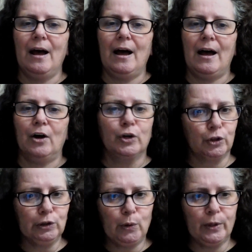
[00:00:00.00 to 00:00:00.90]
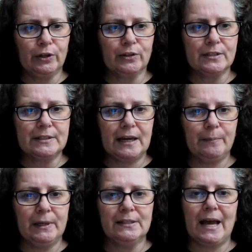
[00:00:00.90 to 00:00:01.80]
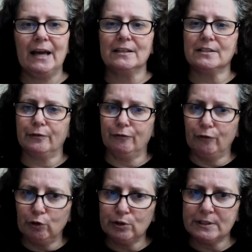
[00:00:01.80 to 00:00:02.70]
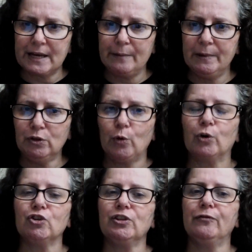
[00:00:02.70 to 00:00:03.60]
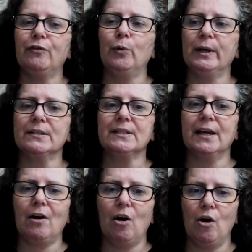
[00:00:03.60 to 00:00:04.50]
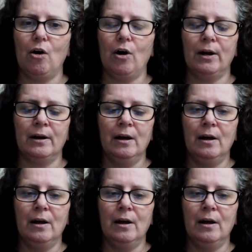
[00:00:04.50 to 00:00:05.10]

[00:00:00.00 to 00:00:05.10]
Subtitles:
her lawyer's statement as the full statement, or is she focusing on